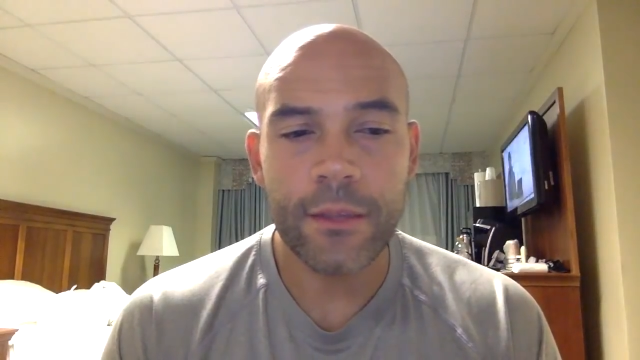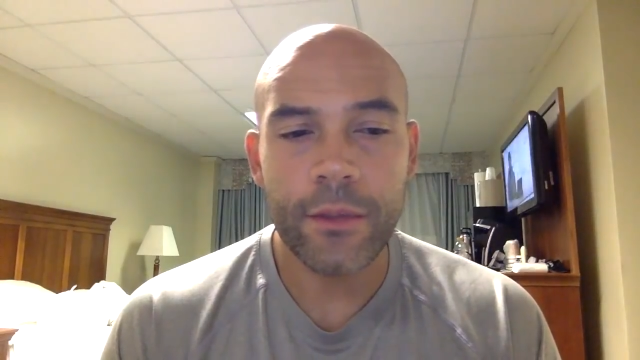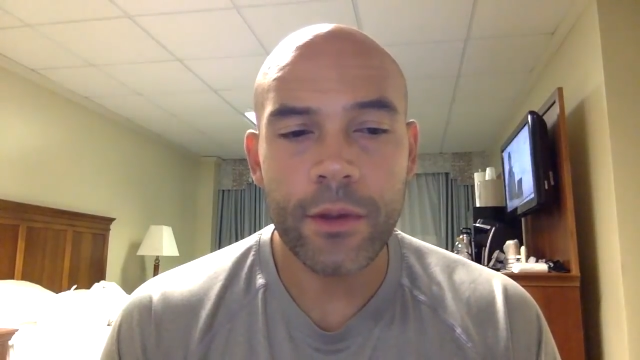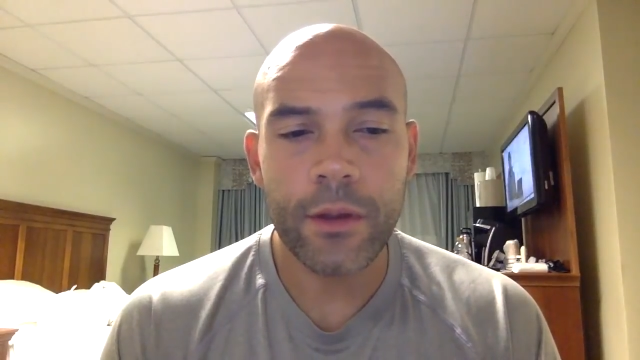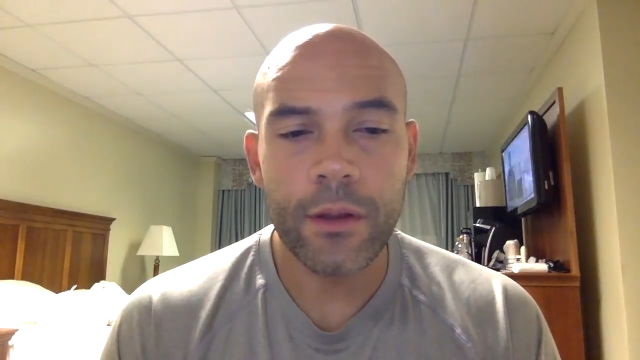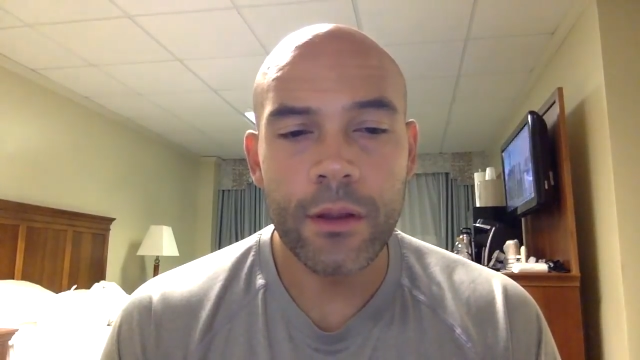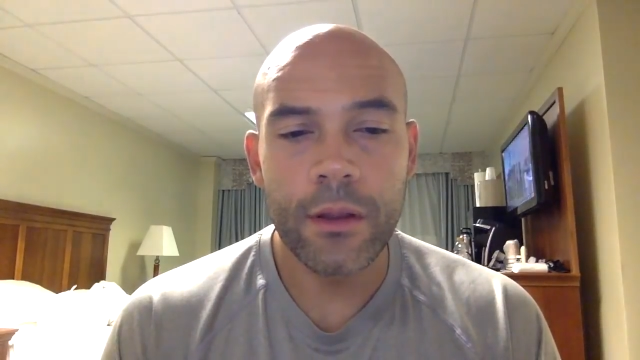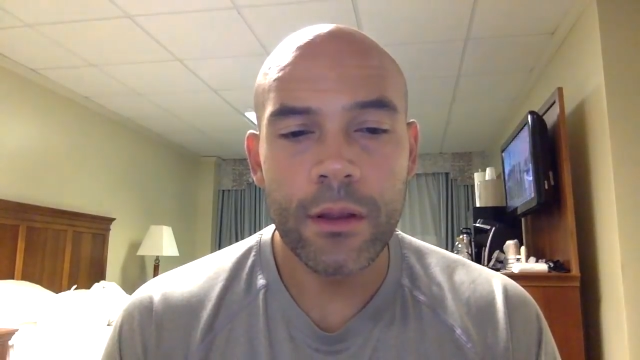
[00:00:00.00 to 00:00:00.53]

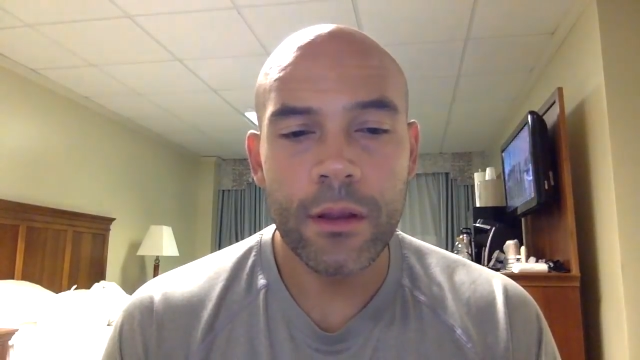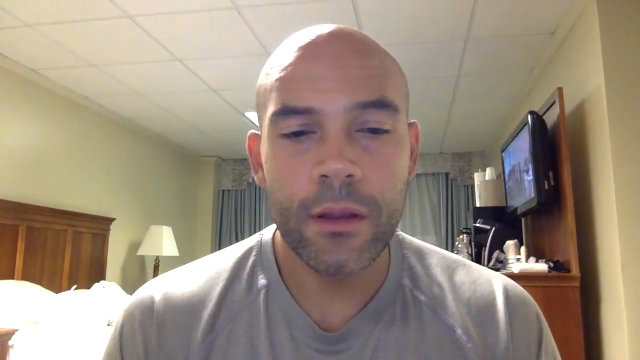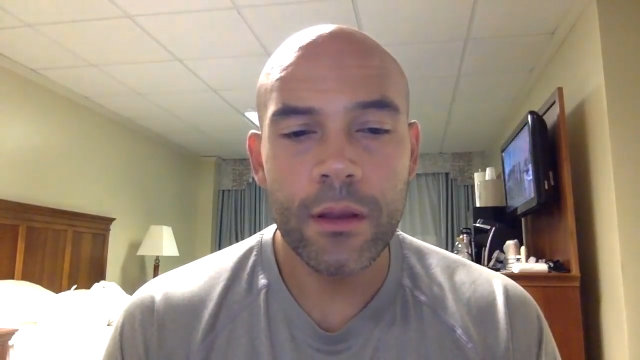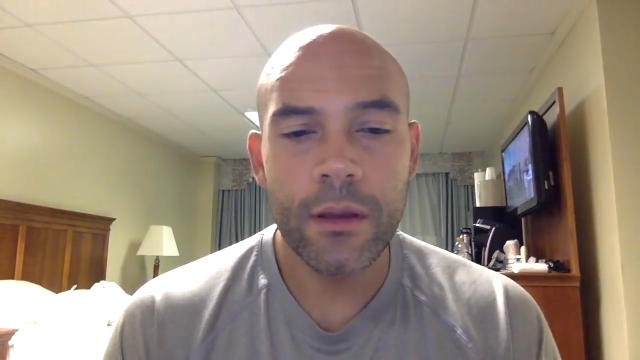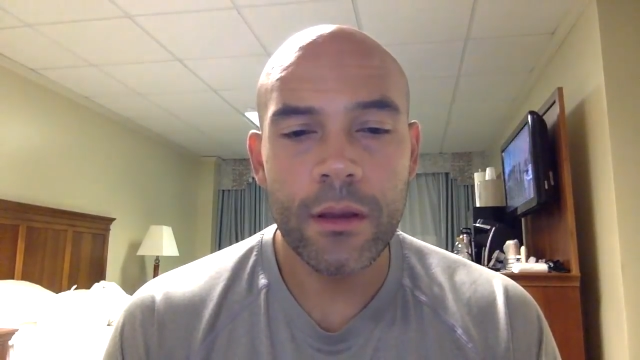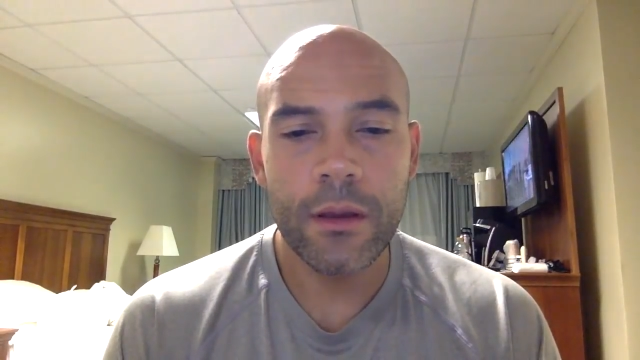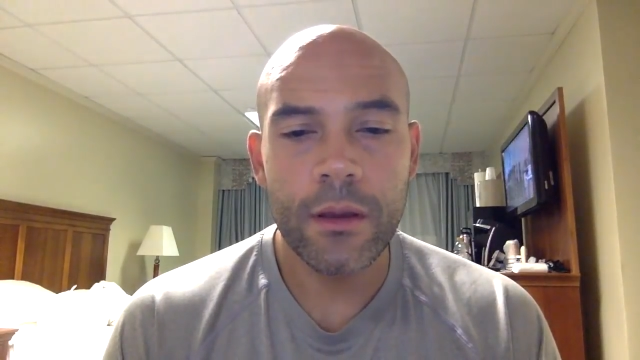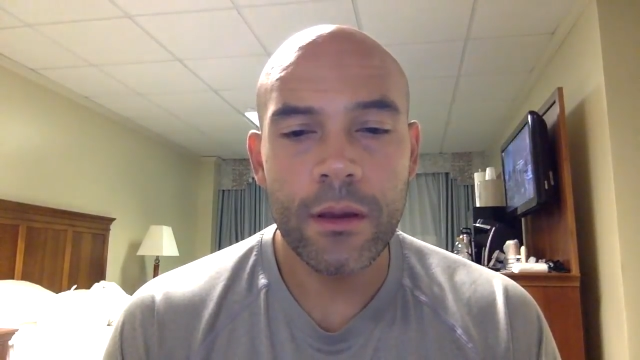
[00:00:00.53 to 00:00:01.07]
ball.
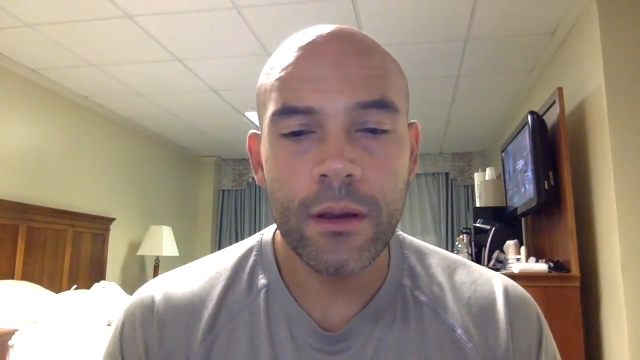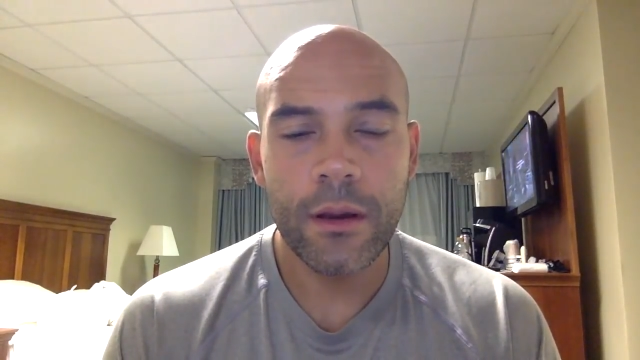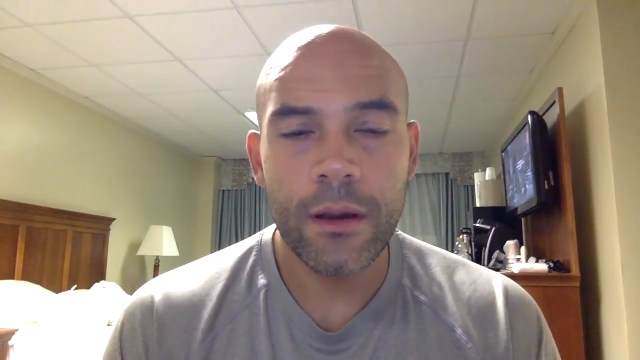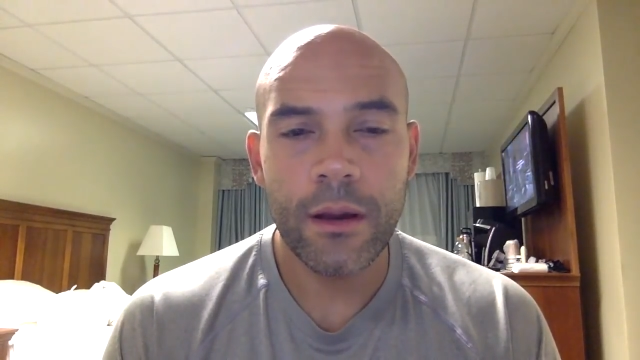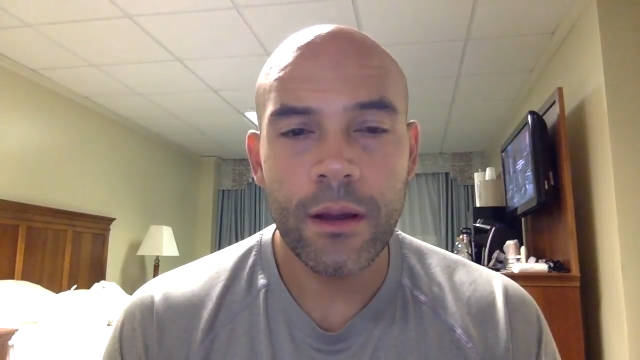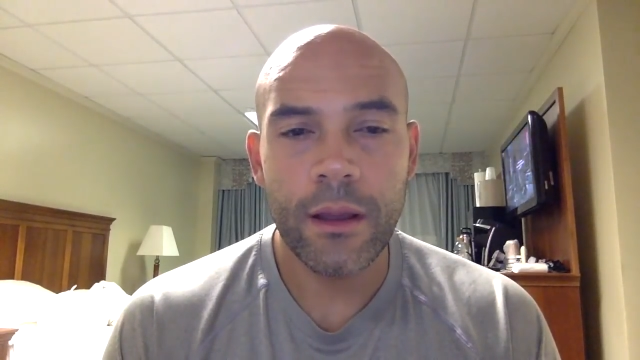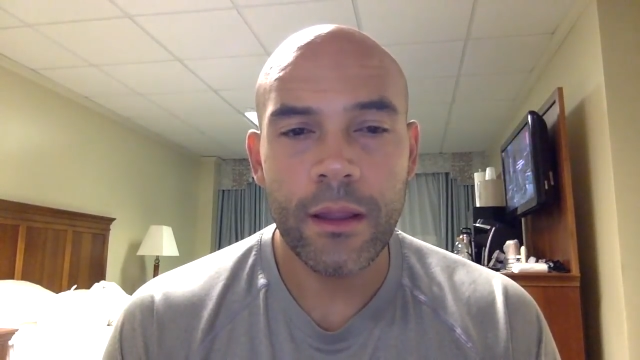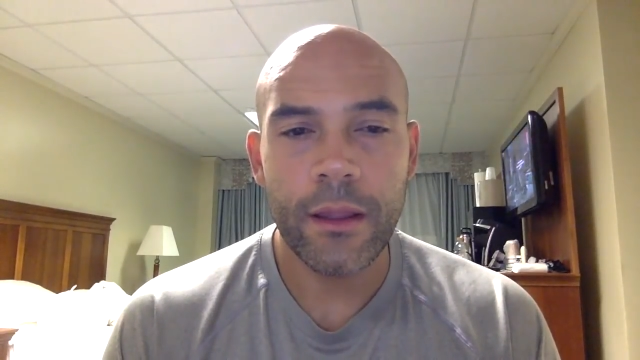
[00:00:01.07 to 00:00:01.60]

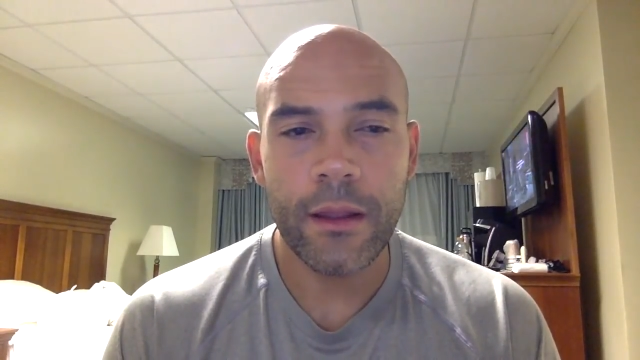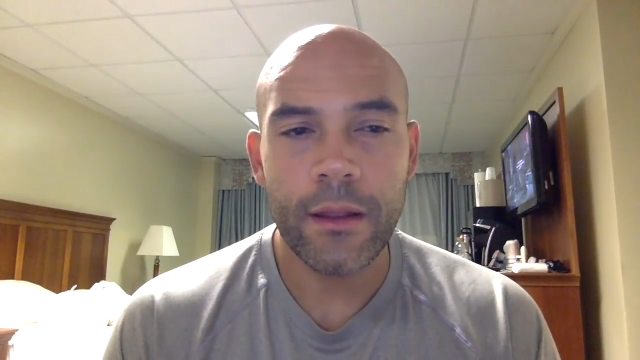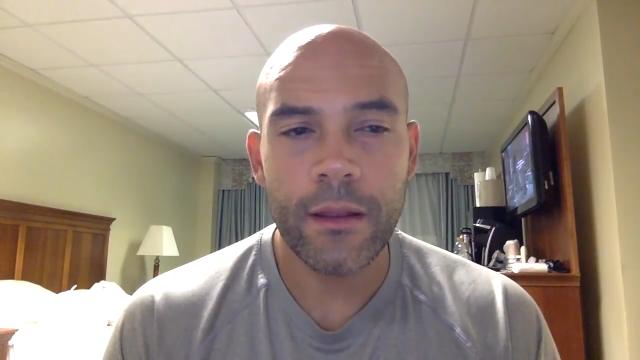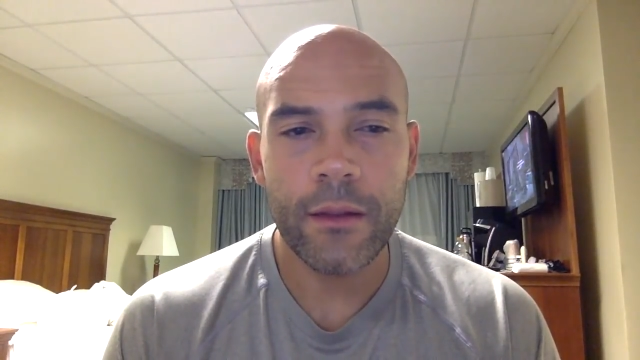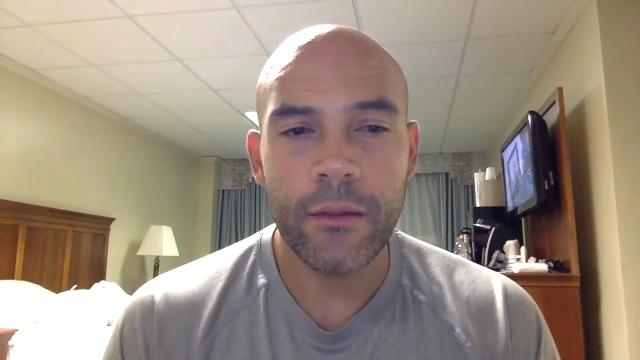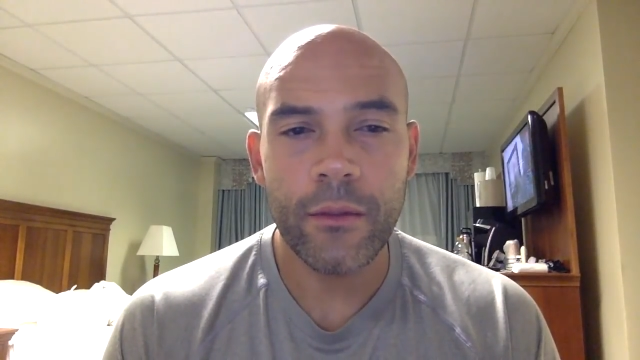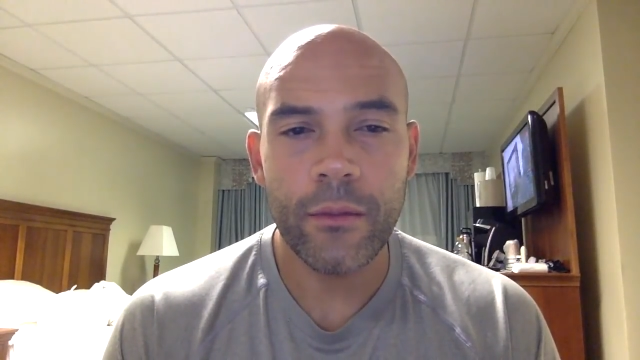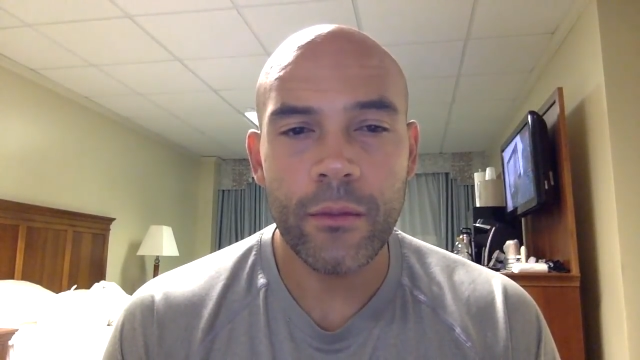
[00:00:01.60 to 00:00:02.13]
And
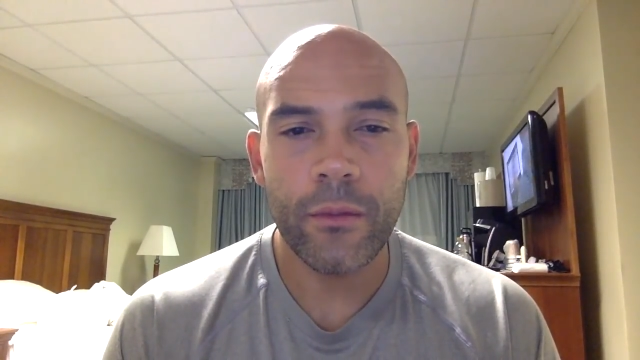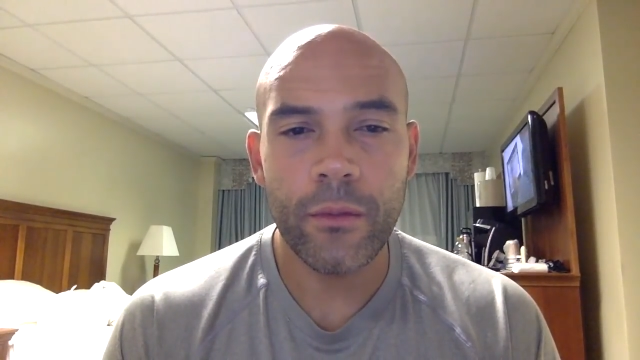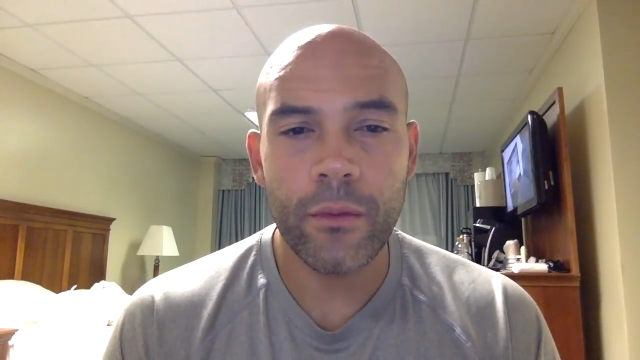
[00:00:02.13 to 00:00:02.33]
then